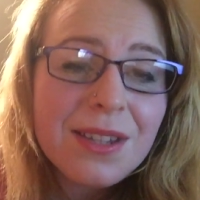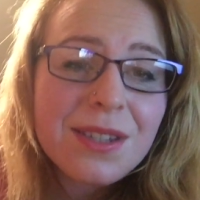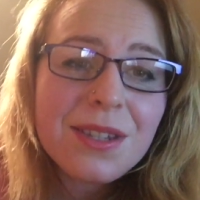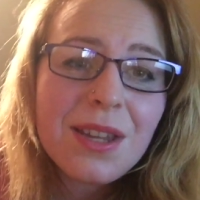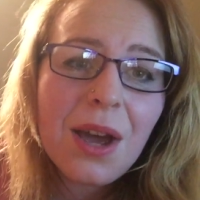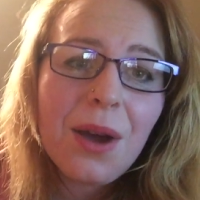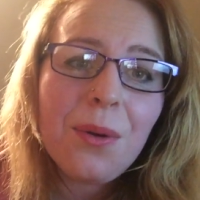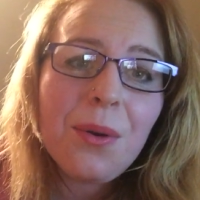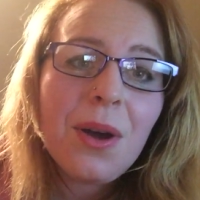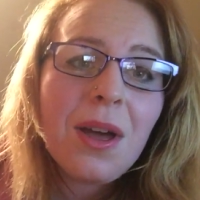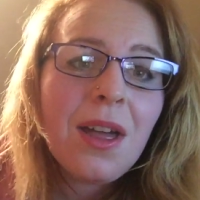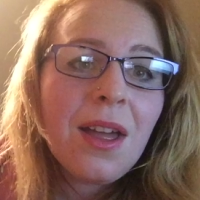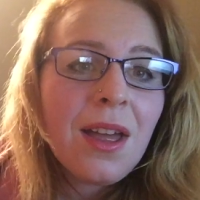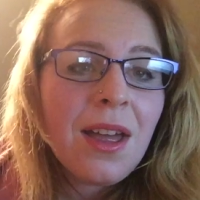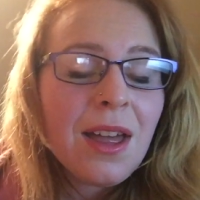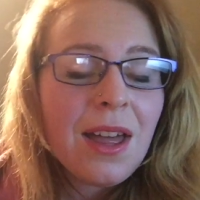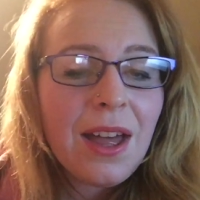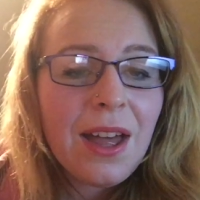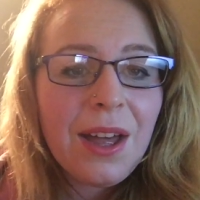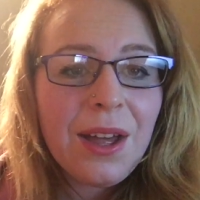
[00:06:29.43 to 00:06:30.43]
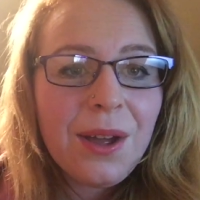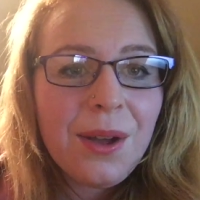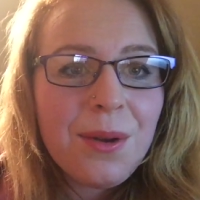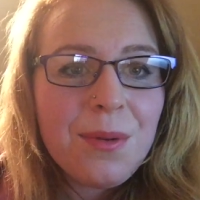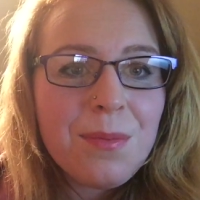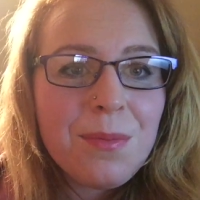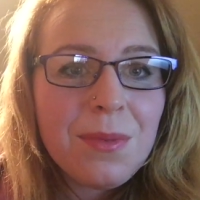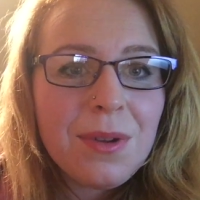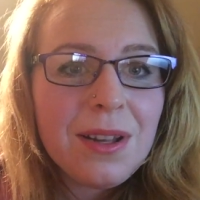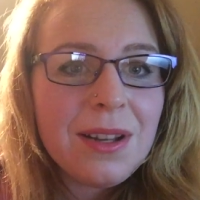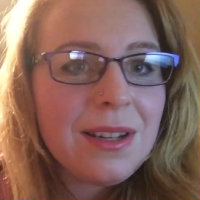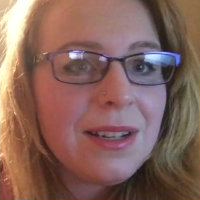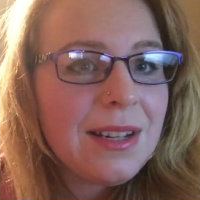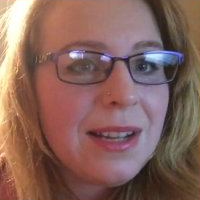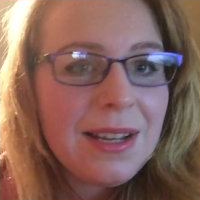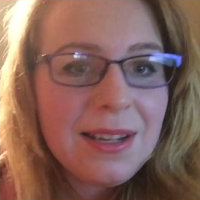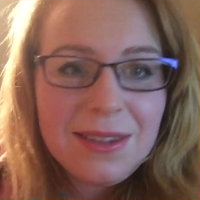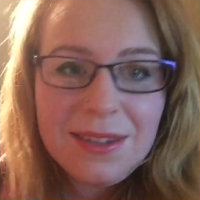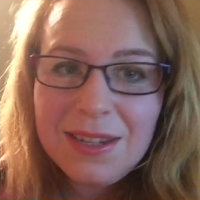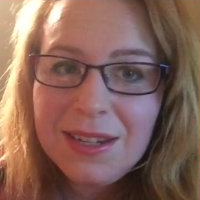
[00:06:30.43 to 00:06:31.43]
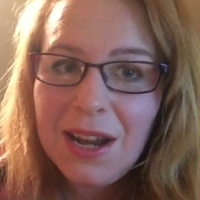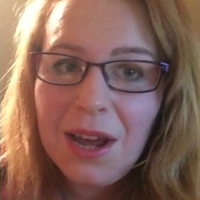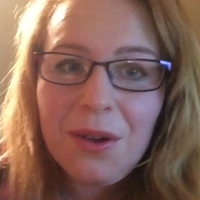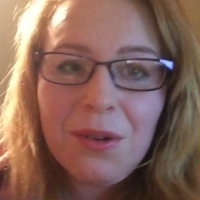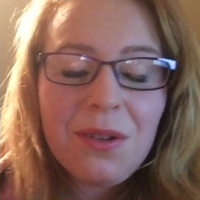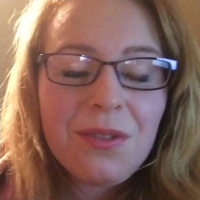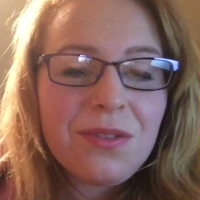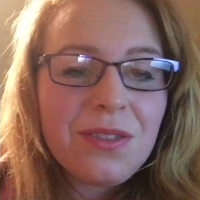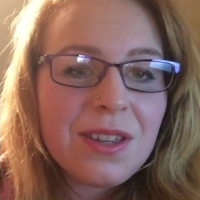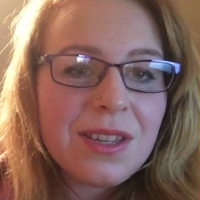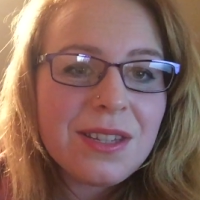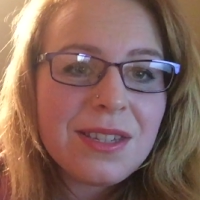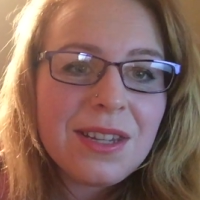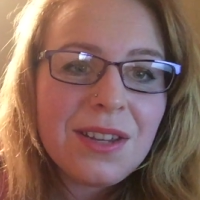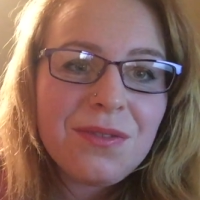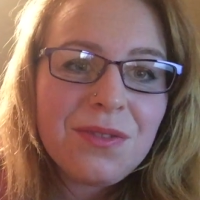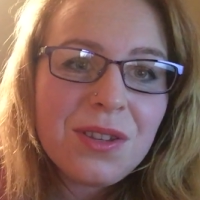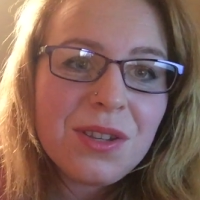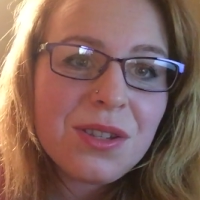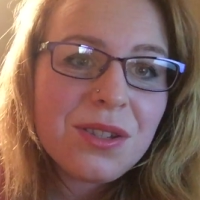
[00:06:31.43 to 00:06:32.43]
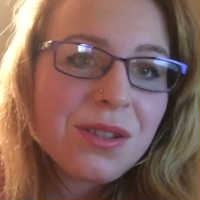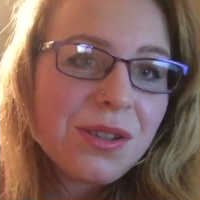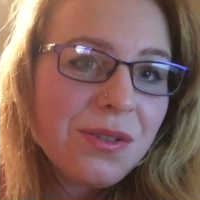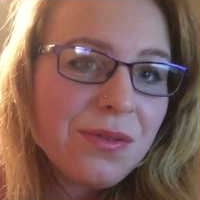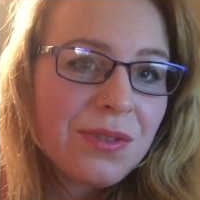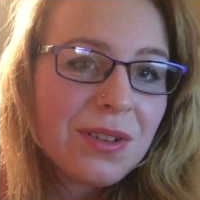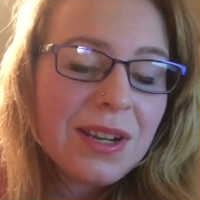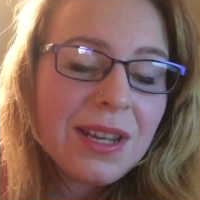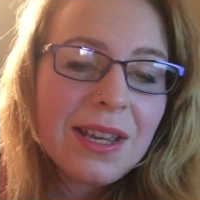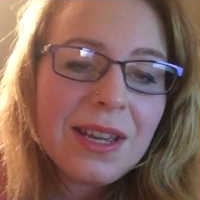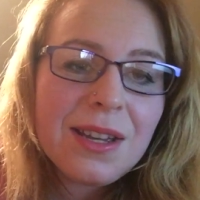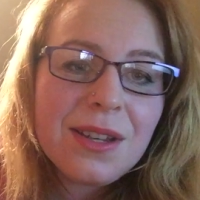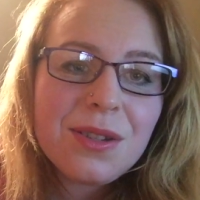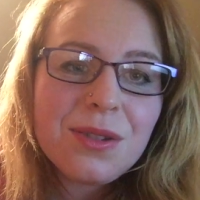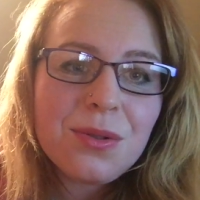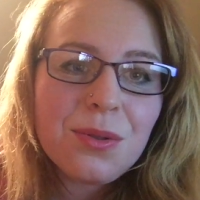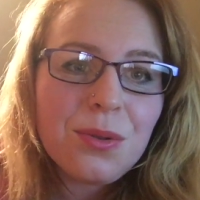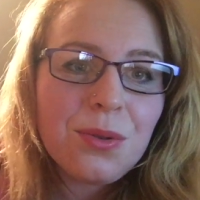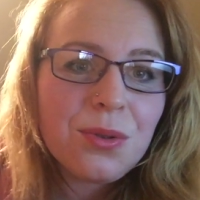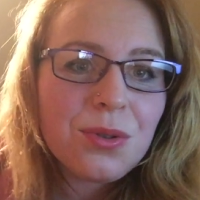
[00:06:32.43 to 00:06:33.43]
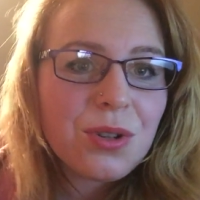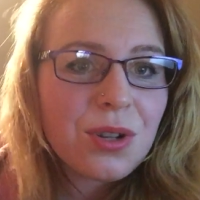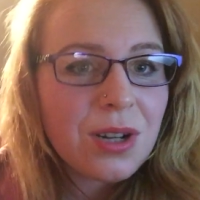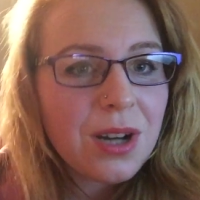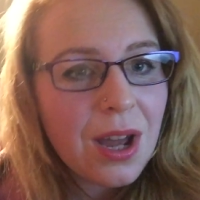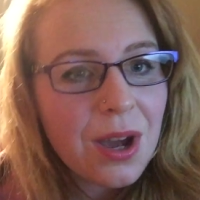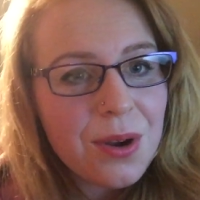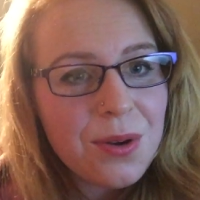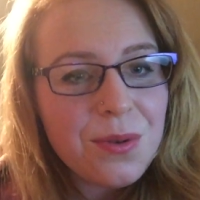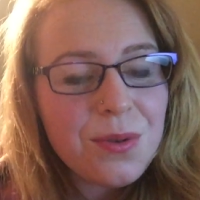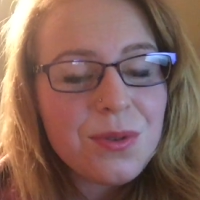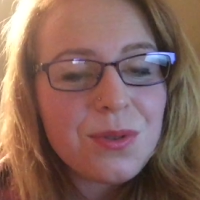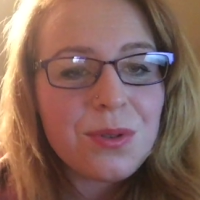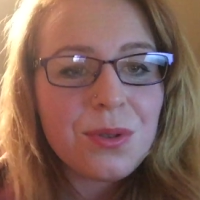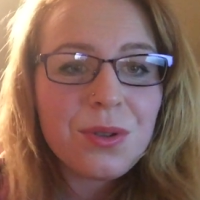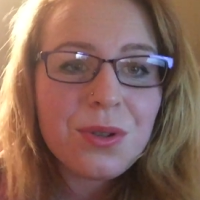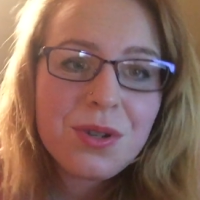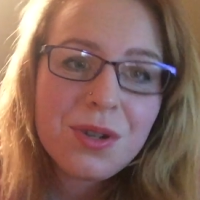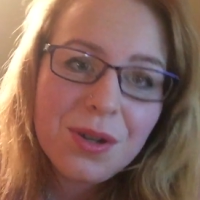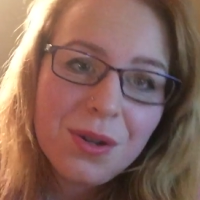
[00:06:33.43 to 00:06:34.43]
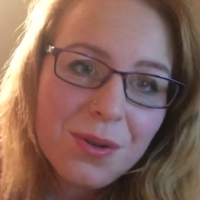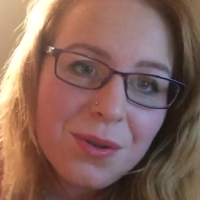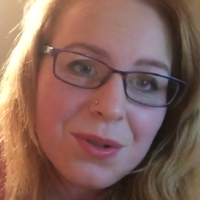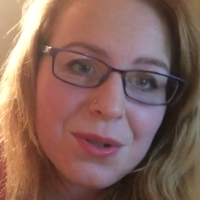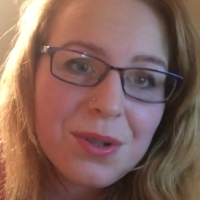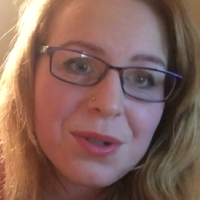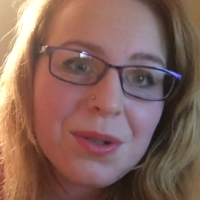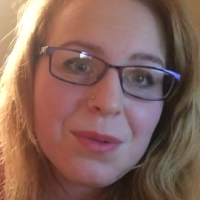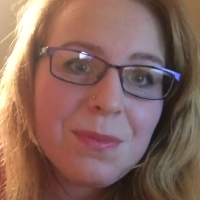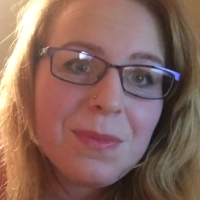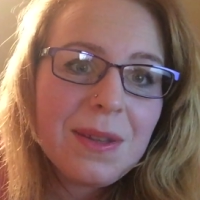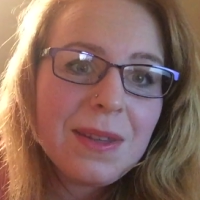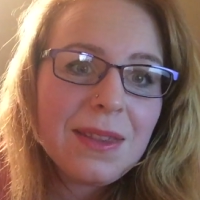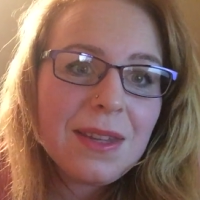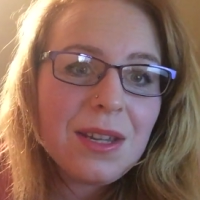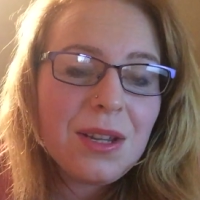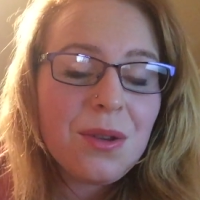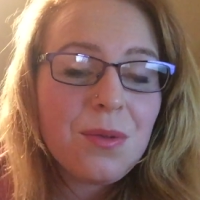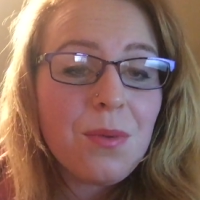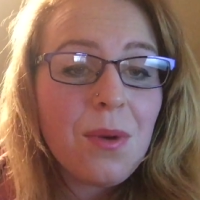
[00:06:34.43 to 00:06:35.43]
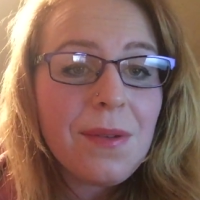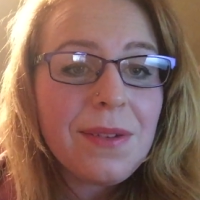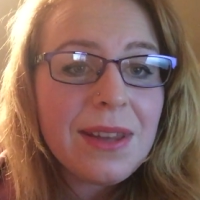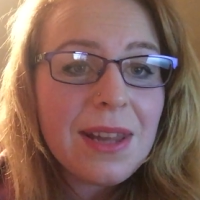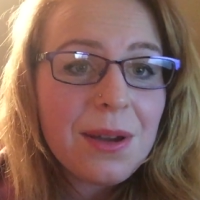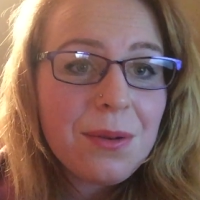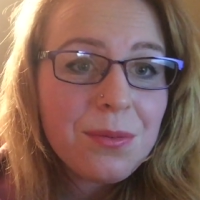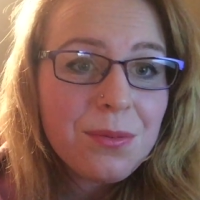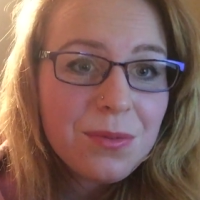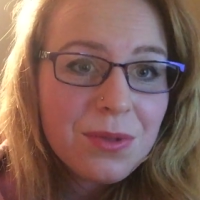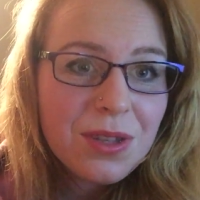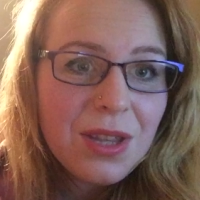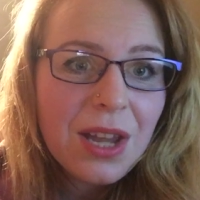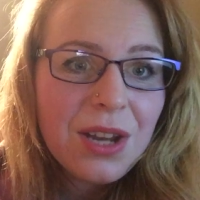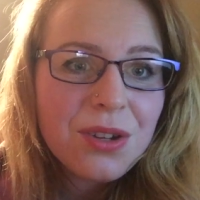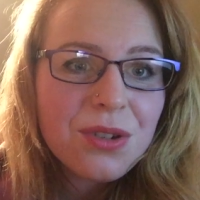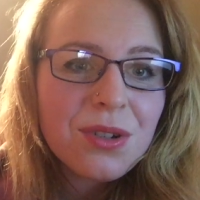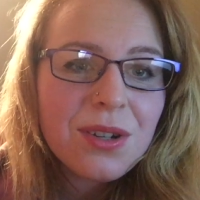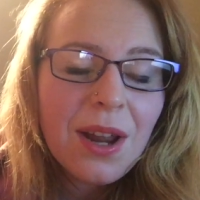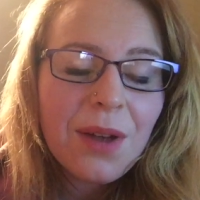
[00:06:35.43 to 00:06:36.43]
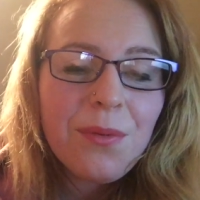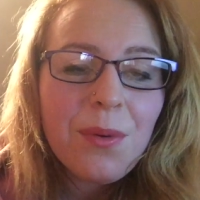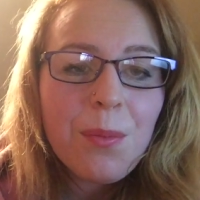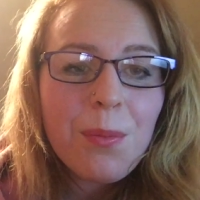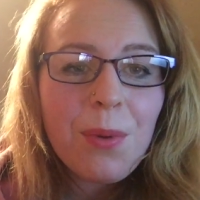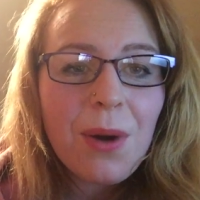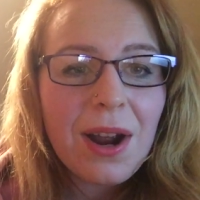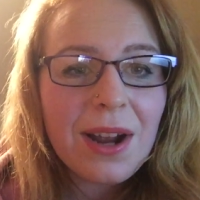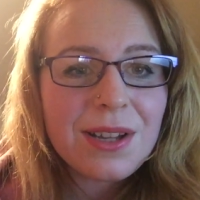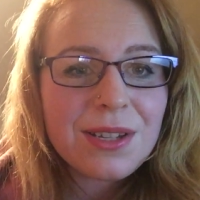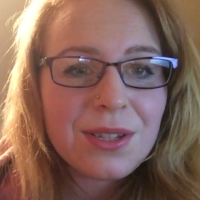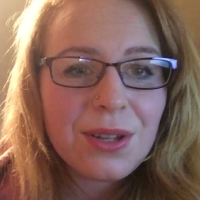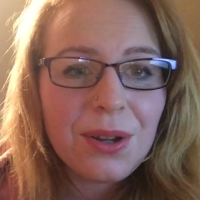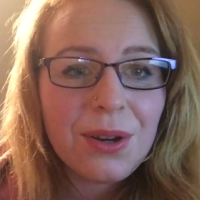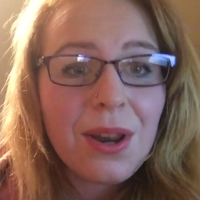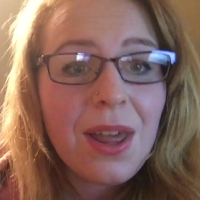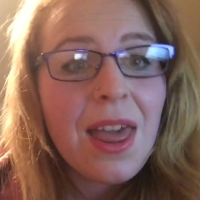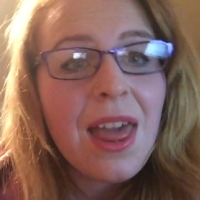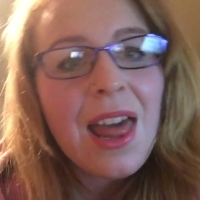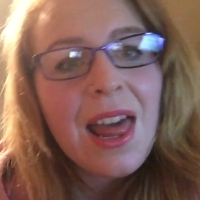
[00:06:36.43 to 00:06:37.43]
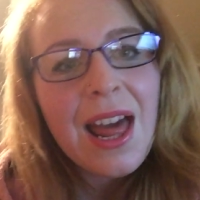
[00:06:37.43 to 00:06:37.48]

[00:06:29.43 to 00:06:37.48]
So, you know, if there's souvenirs or clothes or shoes or something that you want, they should have a price on.